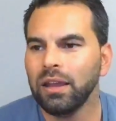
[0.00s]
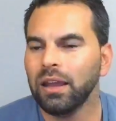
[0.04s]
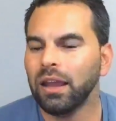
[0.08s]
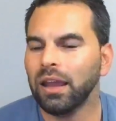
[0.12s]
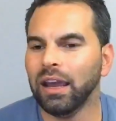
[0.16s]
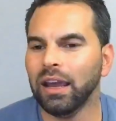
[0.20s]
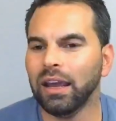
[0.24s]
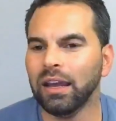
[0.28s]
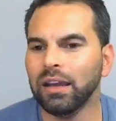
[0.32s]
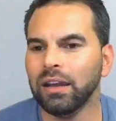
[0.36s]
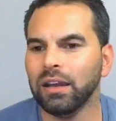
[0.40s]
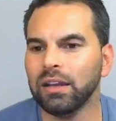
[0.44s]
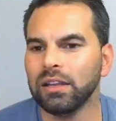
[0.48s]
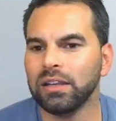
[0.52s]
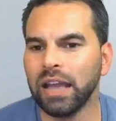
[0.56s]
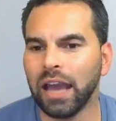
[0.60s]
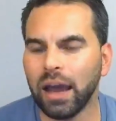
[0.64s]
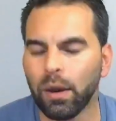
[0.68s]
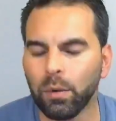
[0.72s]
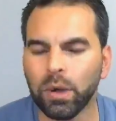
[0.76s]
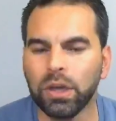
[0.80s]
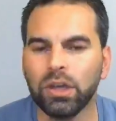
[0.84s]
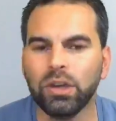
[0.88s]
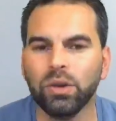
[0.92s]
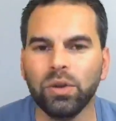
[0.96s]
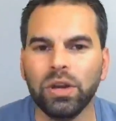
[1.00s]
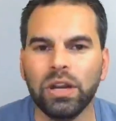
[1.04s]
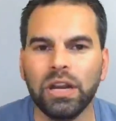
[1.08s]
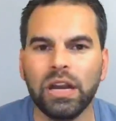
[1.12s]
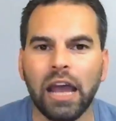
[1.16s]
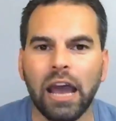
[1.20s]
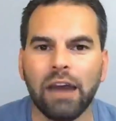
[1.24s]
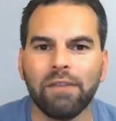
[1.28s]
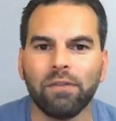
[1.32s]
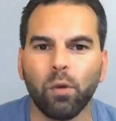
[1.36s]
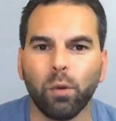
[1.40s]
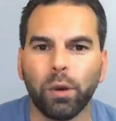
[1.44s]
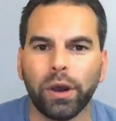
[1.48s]
And yeah, we do need
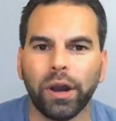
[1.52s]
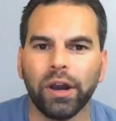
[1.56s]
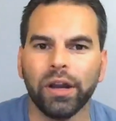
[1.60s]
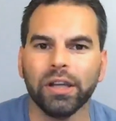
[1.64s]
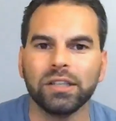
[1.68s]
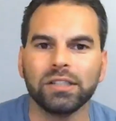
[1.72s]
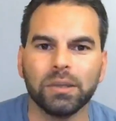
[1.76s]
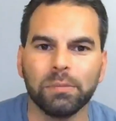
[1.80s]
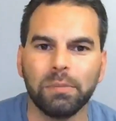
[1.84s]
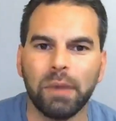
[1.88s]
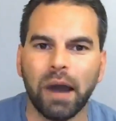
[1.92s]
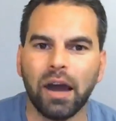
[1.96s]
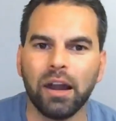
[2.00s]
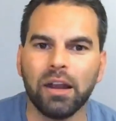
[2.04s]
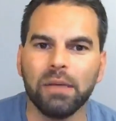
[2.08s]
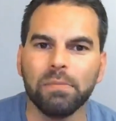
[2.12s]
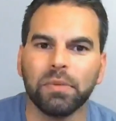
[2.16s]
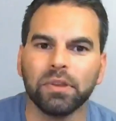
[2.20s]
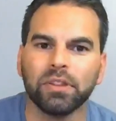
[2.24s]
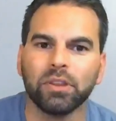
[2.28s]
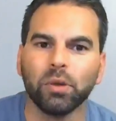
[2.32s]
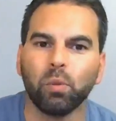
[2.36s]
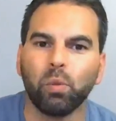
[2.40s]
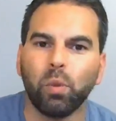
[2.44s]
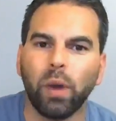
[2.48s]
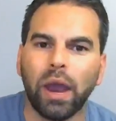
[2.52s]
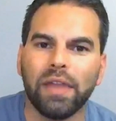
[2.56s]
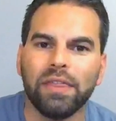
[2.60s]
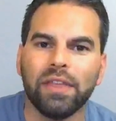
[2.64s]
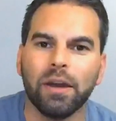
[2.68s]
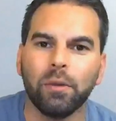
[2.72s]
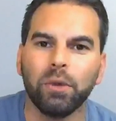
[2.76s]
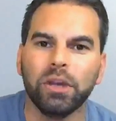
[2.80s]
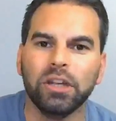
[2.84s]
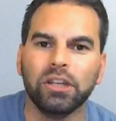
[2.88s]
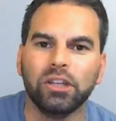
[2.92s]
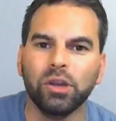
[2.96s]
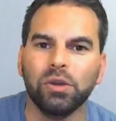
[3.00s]
to have awareness about it, but the way
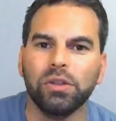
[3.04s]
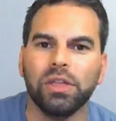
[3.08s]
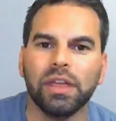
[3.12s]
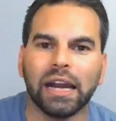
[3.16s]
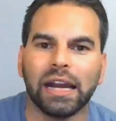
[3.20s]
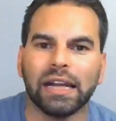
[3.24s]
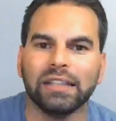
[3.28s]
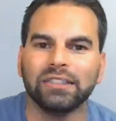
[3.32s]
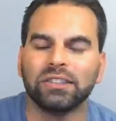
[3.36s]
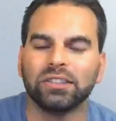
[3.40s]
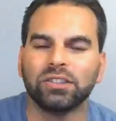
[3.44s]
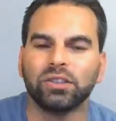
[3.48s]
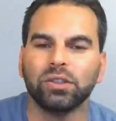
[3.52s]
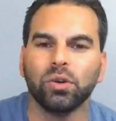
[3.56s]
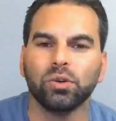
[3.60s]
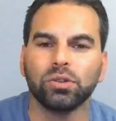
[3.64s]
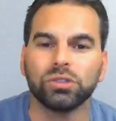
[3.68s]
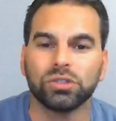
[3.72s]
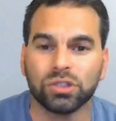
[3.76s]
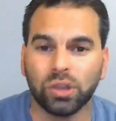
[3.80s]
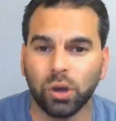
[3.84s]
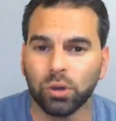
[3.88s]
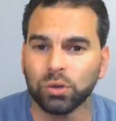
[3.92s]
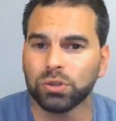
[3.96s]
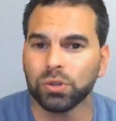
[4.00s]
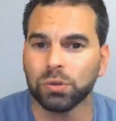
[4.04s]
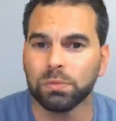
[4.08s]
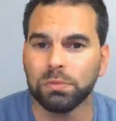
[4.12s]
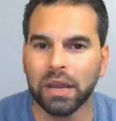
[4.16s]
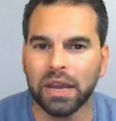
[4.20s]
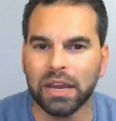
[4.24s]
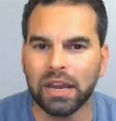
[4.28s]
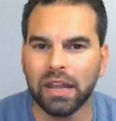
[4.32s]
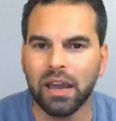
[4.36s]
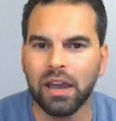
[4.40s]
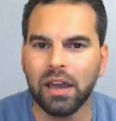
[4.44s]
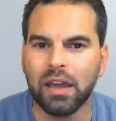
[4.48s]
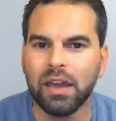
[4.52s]
that we do that on social
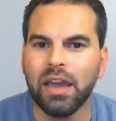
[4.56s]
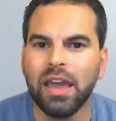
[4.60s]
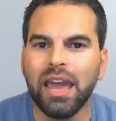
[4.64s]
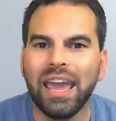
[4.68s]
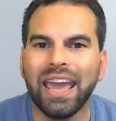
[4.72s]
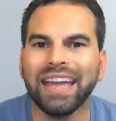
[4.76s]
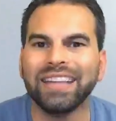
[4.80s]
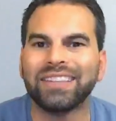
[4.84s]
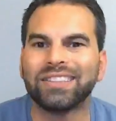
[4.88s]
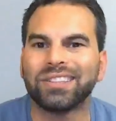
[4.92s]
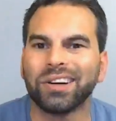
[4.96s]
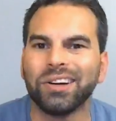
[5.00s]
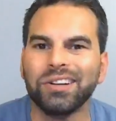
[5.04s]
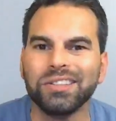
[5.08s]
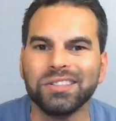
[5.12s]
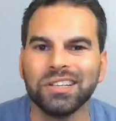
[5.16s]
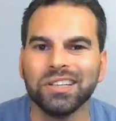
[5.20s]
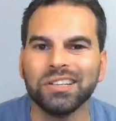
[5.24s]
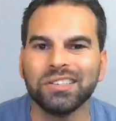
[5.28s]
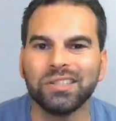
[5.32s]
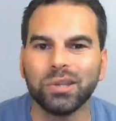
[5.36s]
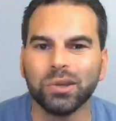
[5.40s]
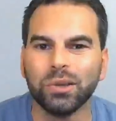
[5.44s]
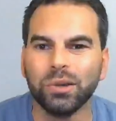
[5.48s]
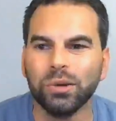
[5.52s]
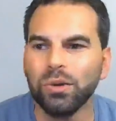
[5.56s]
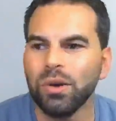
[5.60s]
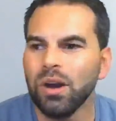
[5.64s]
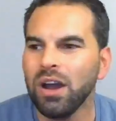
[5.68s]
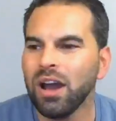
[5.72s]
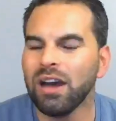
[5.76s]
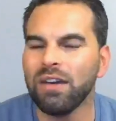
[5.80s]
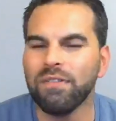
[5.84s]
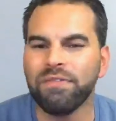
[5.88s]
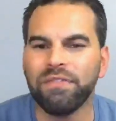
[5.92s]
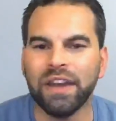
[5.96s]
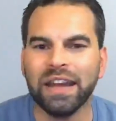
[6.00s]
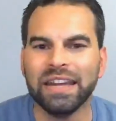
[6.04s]
media, it turns into
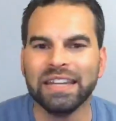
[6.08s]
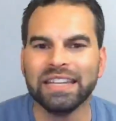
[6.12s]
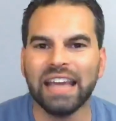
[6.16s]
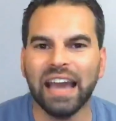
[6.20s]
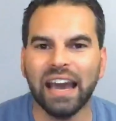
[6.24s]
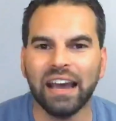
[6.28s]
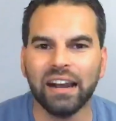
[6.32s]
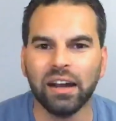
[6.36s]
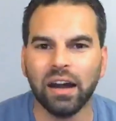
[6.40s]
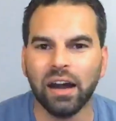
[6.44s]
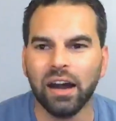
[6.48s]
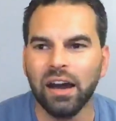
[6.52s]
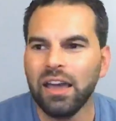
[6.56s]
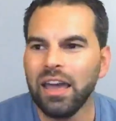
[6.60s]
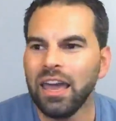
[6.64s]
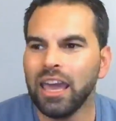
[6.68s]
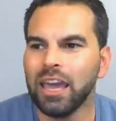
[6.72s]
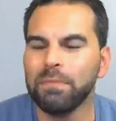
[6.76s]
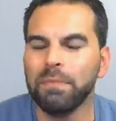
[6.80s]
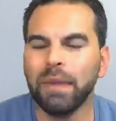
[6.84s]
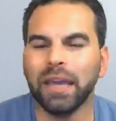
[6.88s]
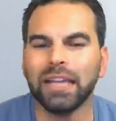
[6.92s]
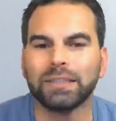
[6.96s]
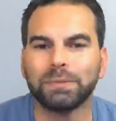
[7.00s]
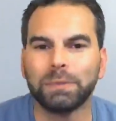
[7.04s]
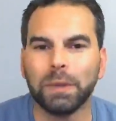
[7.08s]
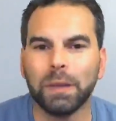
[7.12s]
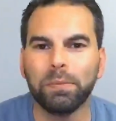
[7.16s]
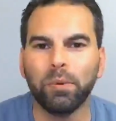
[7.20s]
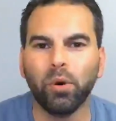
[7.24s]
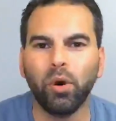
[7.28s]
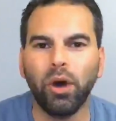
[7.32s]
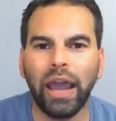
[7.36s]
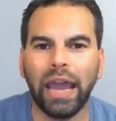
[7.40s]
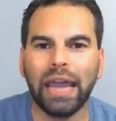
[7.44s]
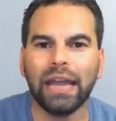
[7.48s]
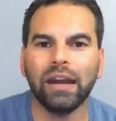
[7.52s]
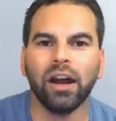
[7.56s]
a vendetta. It makes
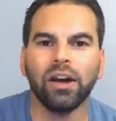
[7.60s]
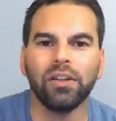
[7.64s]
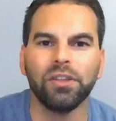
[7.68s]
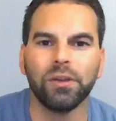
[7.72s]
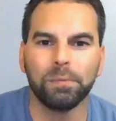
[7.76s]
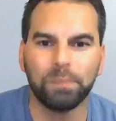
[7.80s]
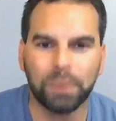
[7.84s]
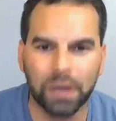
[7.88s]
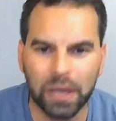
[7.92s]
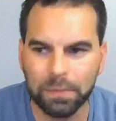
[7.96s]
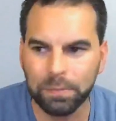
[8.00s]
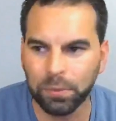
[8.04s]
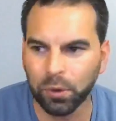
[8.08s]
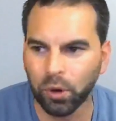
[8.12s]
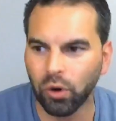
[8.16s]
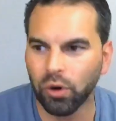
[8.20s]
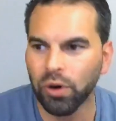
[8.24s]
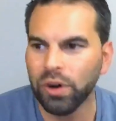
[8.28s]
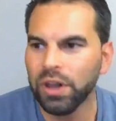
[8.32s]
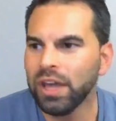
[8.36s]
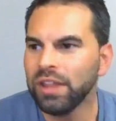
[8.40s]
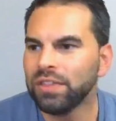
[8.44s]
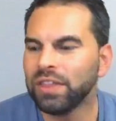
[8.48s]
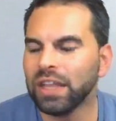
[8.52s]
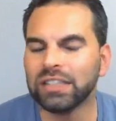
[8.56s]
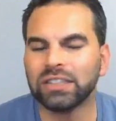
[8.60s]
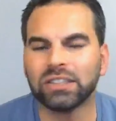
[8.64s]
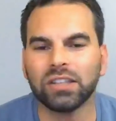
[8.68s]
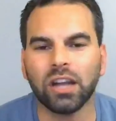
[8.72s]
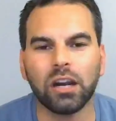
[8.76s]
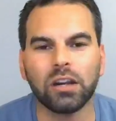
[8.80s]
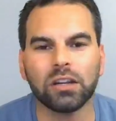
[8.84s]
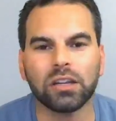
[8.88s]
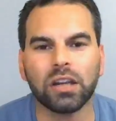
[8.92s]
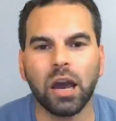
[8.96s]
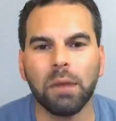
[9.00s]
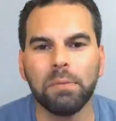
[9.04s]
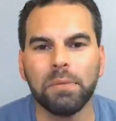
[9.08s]
people hate other people. They
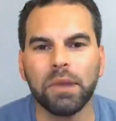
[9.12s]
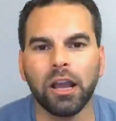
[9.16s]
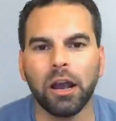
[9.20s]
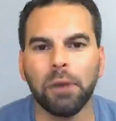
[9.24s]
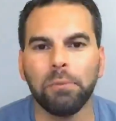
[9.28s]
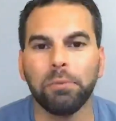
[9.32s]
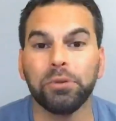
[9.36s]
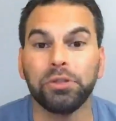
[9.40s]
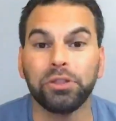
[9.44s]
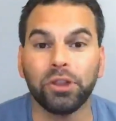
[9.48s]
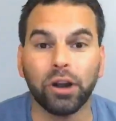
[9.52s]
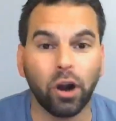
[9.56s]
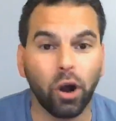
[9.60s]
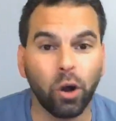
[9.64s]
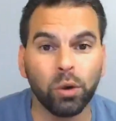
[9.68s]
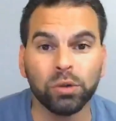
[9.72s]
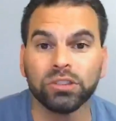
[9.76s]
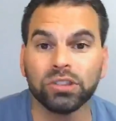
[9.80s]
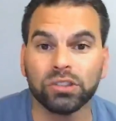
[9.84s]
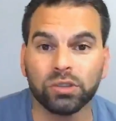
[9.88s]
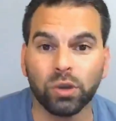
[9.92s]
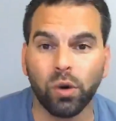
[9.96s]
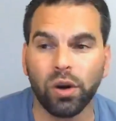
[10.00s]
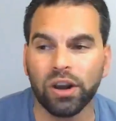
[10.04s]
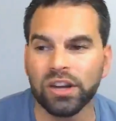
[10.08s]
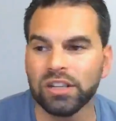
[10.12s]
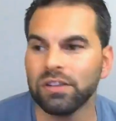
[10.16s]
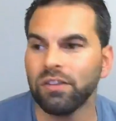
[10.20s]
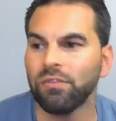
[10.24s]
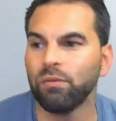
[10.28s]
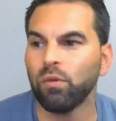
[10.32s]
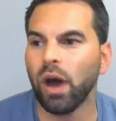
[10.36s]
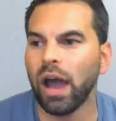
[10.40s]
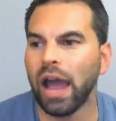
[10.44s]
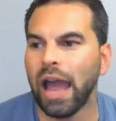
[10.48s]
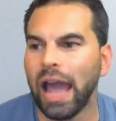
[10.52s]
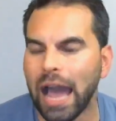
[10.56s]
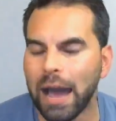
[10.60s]
start coming up with their own stories of
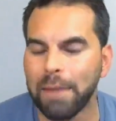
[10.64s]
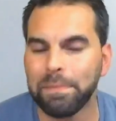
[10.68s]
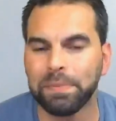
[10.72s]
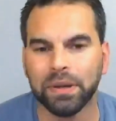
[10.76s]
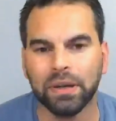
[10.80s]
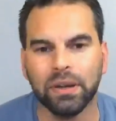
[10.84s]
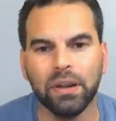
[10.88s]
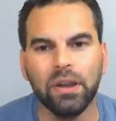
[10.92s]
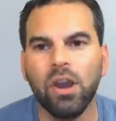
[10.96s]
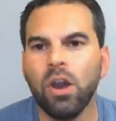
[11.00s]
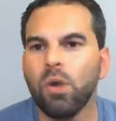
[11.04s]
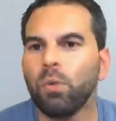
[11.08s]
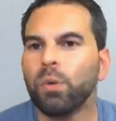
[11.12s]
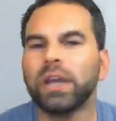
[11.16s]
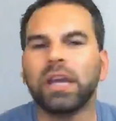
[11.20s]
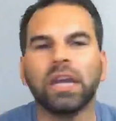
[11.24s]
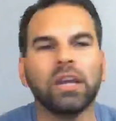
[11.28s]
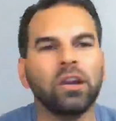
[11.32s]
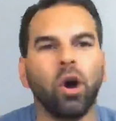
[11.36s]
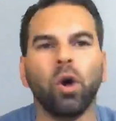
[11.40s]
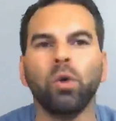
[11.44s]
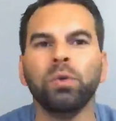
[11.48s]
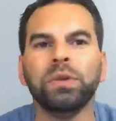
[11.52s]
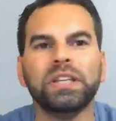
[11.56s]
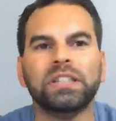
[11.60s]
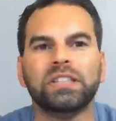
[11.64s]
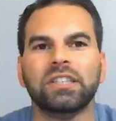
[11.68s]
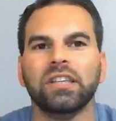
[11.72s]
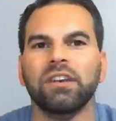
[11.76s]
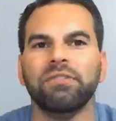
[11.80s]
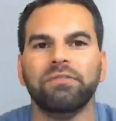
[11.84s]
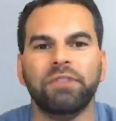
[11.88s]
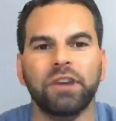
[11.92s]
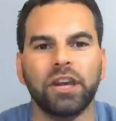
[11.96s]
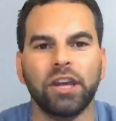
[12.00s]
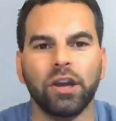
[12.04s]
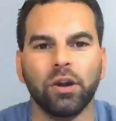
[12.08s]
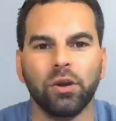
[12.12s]
what happened. We can only see a
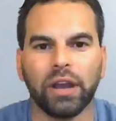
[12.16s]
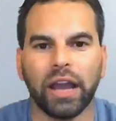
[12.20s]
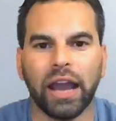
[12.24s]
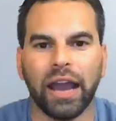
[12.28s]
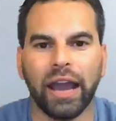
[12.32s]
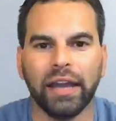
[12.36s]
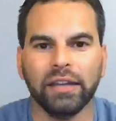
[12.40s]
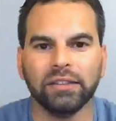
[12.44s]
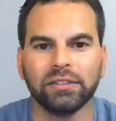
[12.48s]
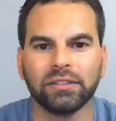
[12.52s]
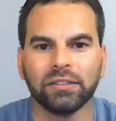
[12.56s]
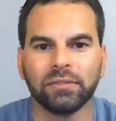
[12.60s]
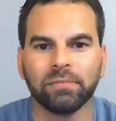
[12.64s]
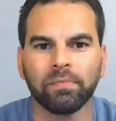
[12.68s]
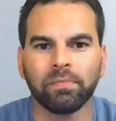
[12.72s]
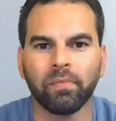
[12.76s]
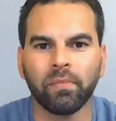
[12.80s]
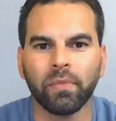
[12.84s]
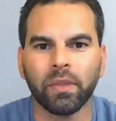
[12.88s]
video, guys.